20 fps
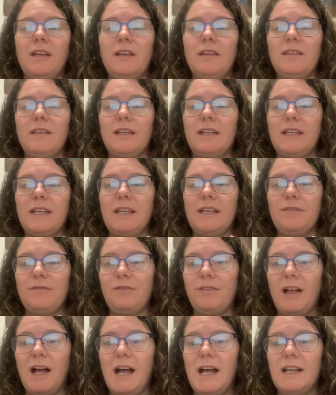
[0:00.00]
Then E
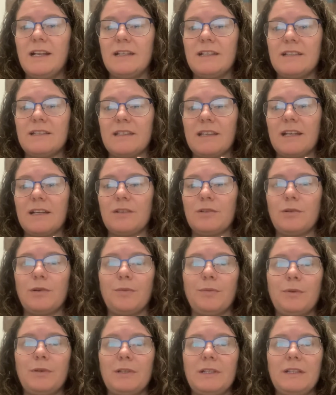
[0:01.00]
flat is like
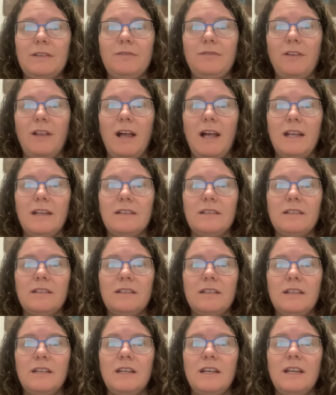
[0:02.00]
normal E flat.
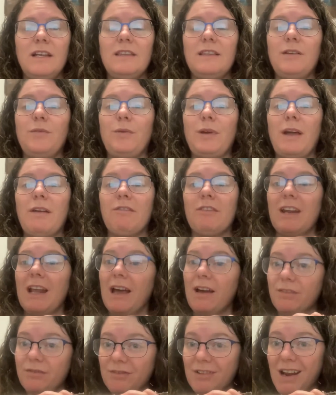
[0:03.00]
Then we have an
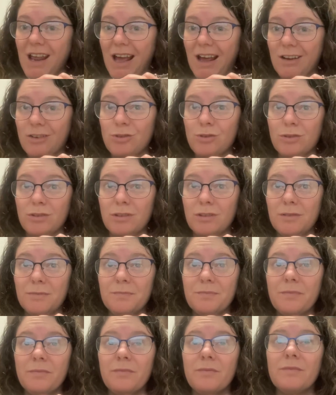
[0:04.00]
F natural,
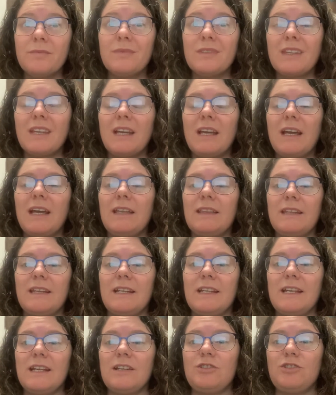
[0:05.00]
and
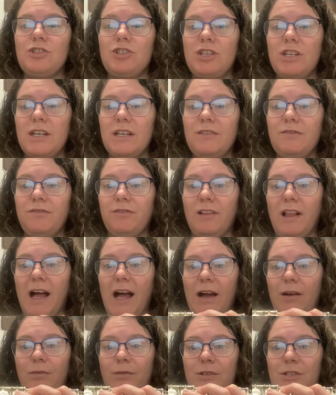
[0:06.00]
then a G
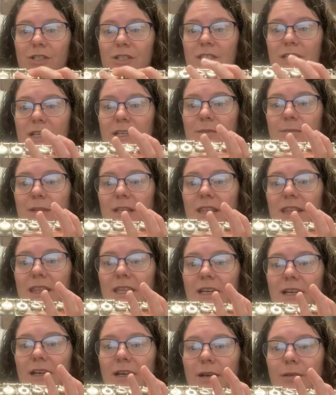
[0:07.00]
flat, which is going to be
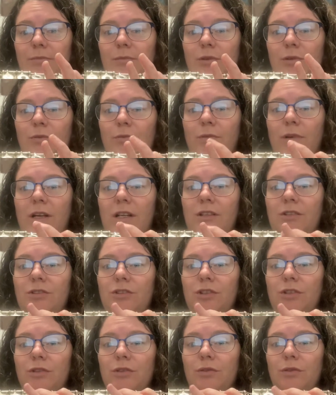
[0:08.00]
thumb 1,
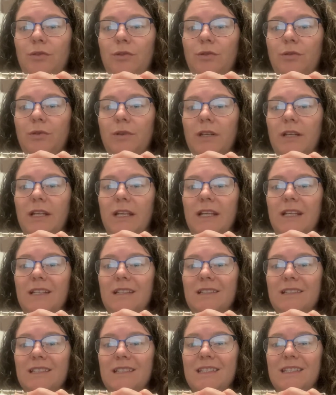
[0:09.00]
2, 3,
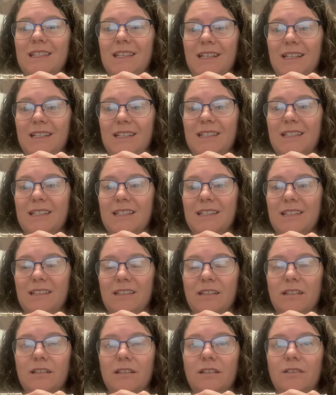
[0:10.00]
6
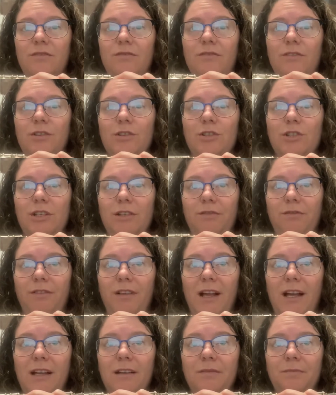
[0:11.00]
for G
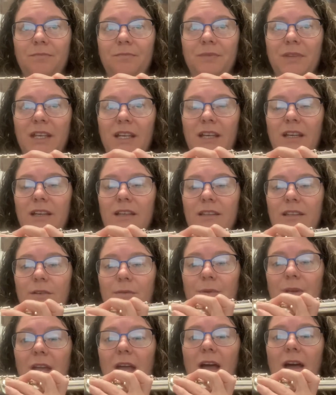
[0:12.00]
flat. Then
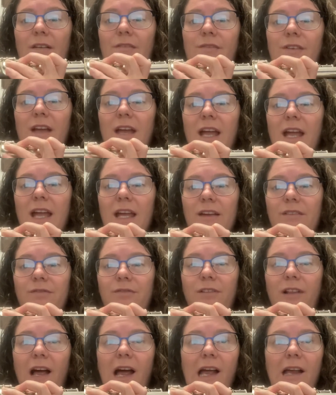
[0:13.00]
we have A
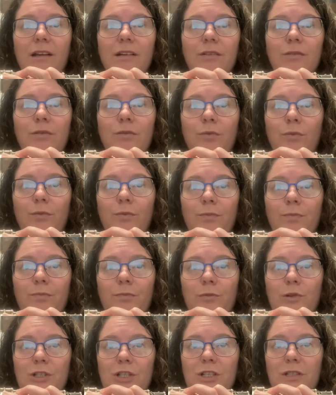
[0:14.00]
flat,
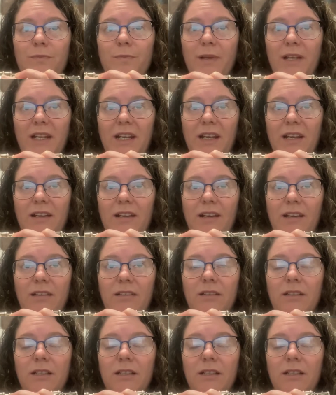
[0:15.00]
which is banana,